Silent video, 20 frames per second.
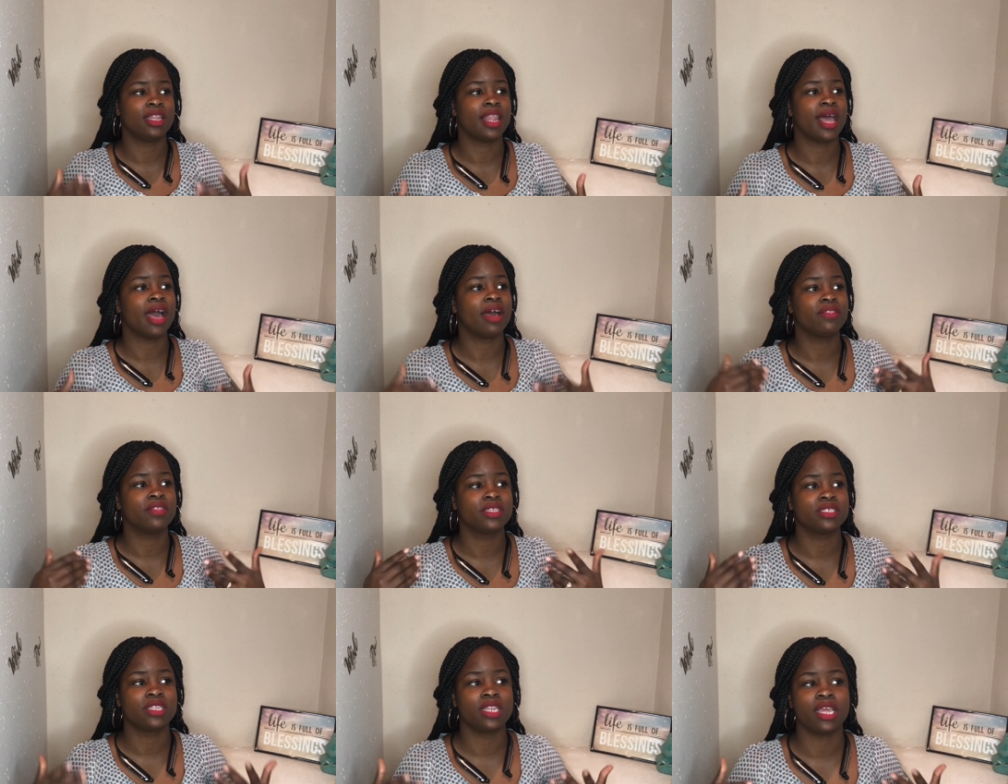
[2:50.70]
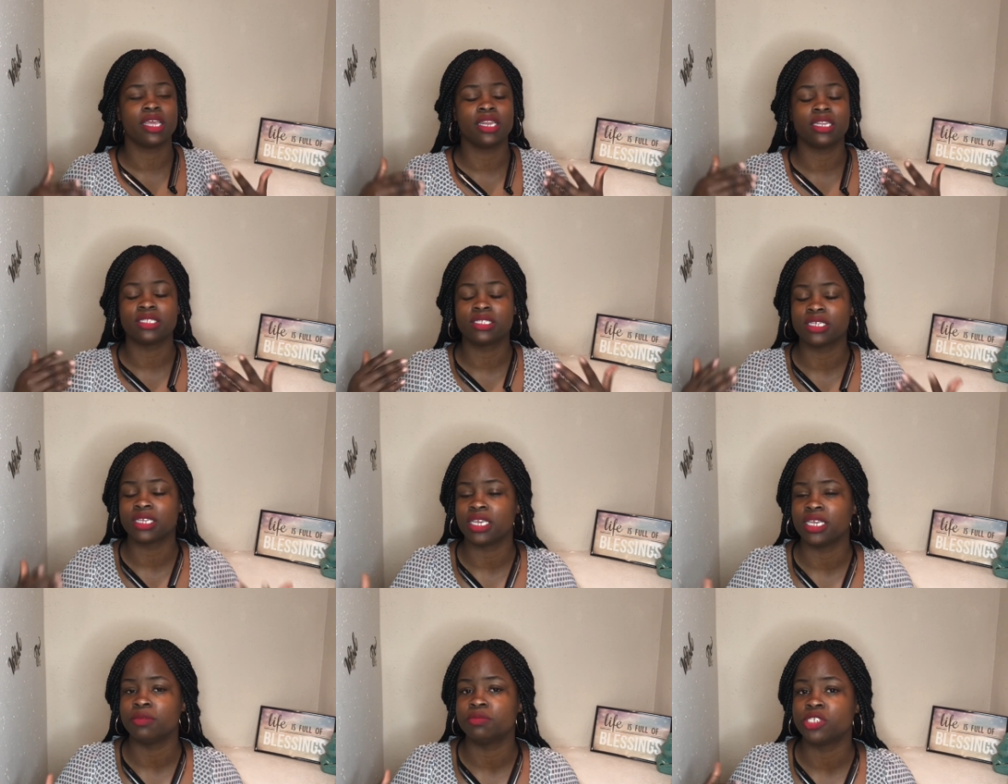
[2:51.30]
to allow this lady
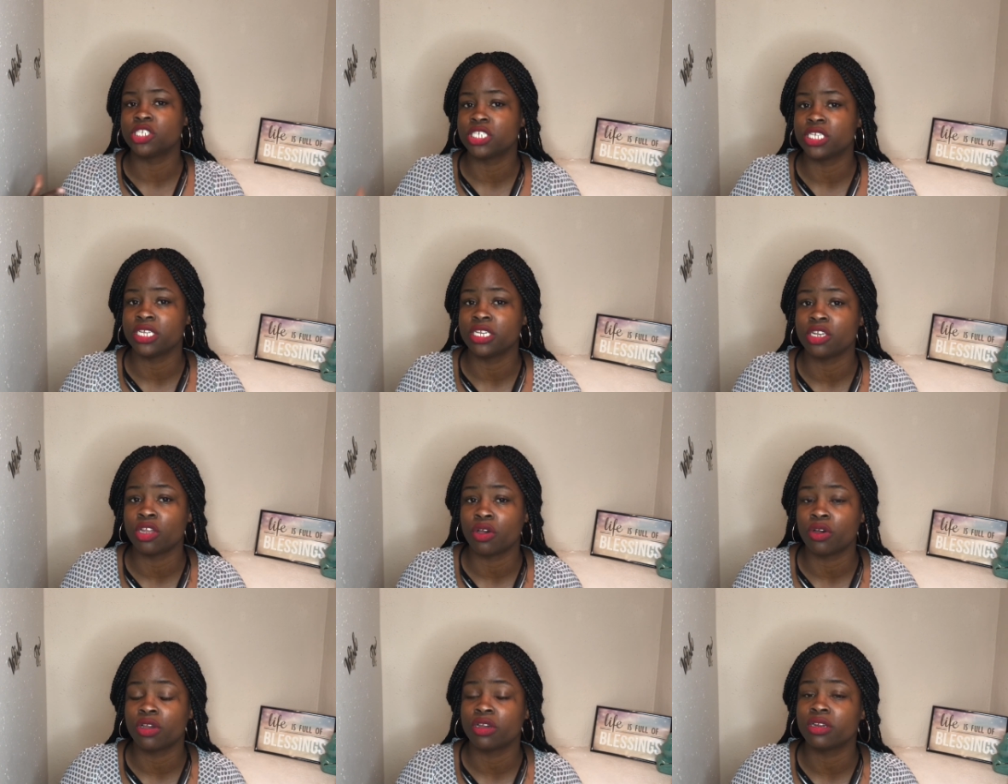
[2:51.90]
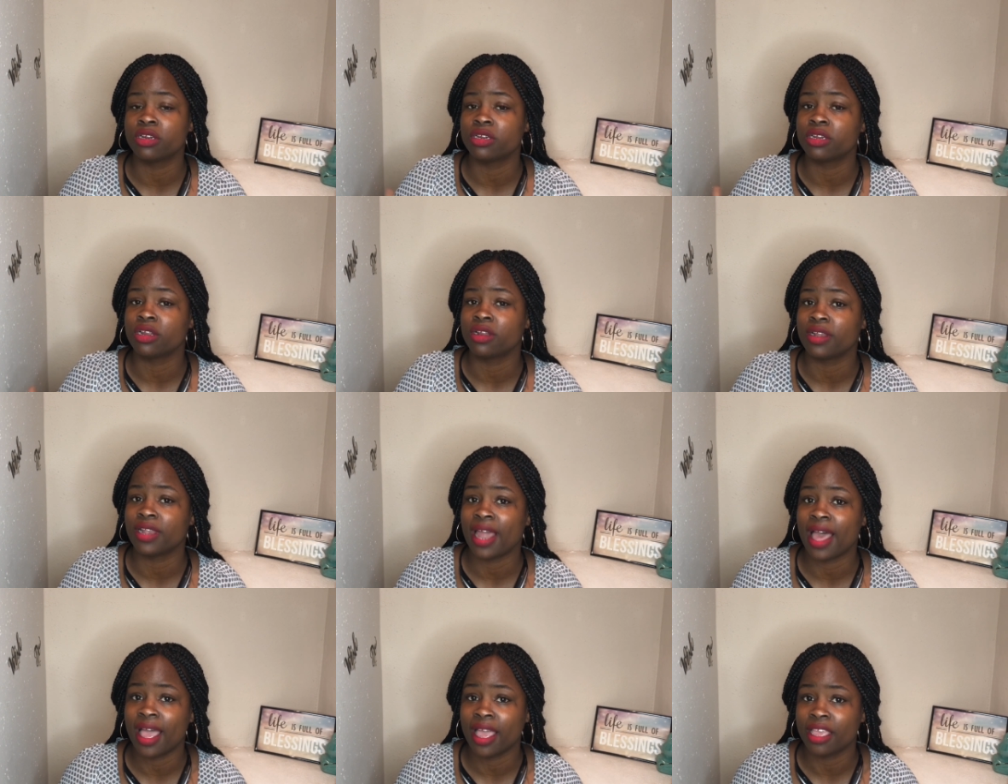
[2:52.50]
to keep shitting on her in
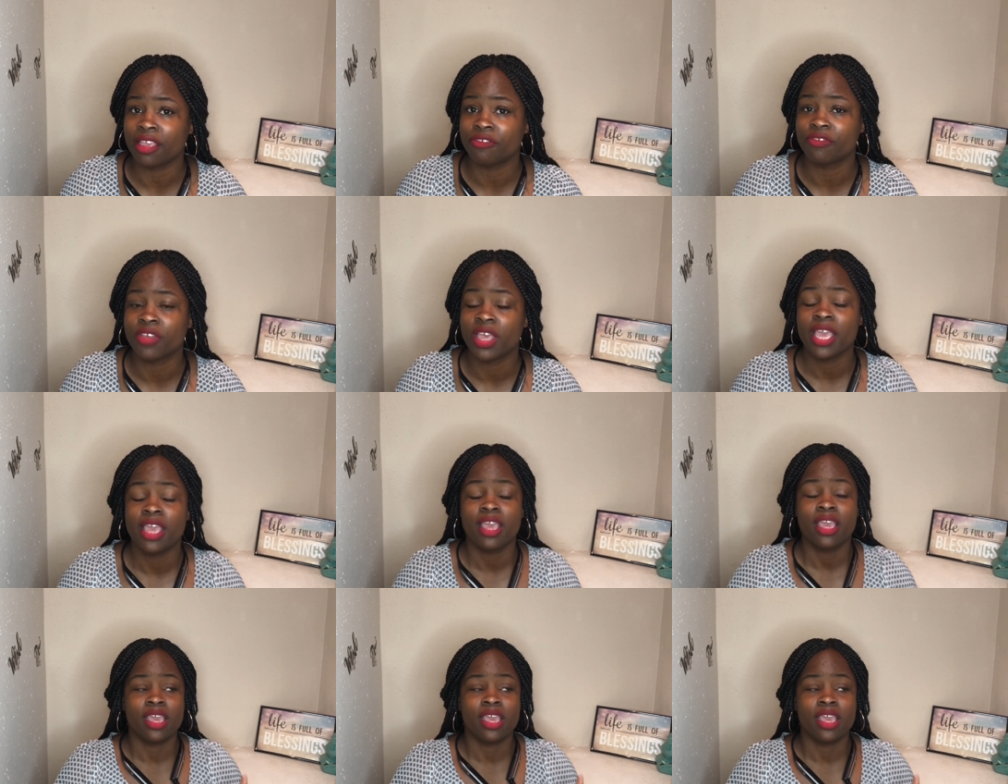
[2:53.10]
her life